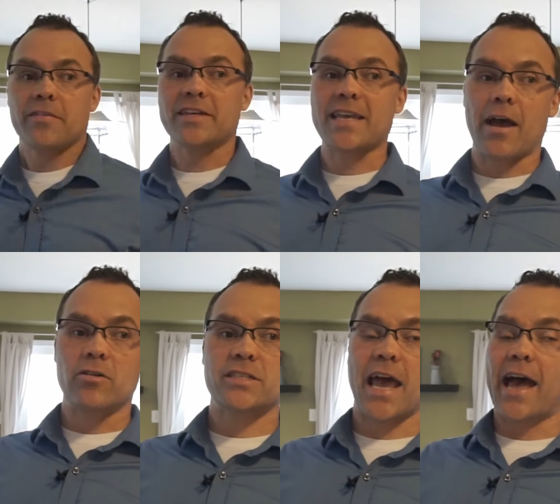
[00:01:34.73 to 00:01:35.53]
This
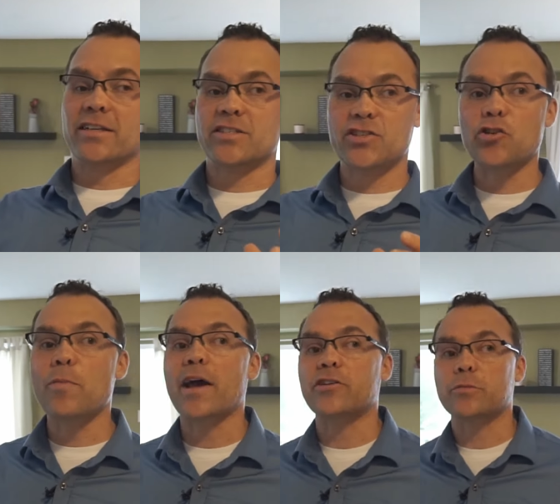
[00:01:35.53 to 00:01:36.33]
house has
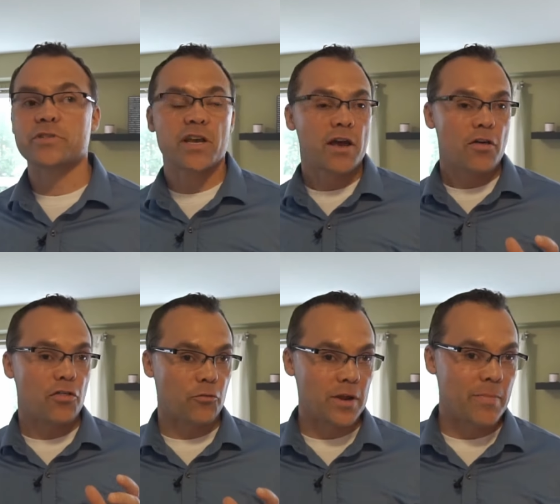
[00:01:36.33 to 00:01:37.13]
two bedrooms,
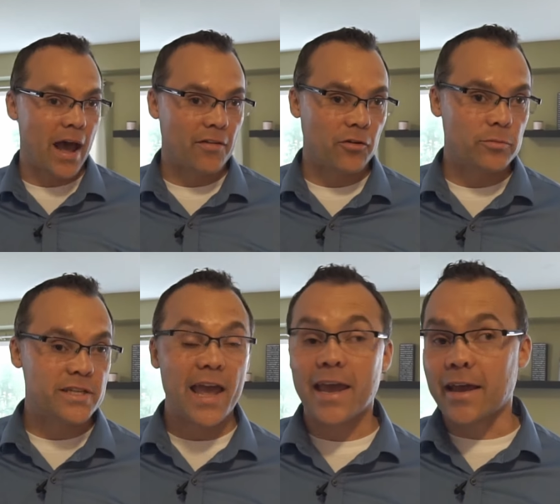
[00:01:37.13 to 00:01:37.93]
three
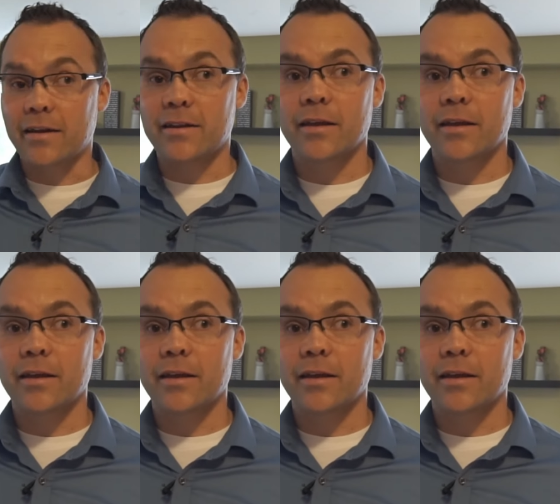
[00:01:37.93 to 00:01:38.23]
bathrooms, and.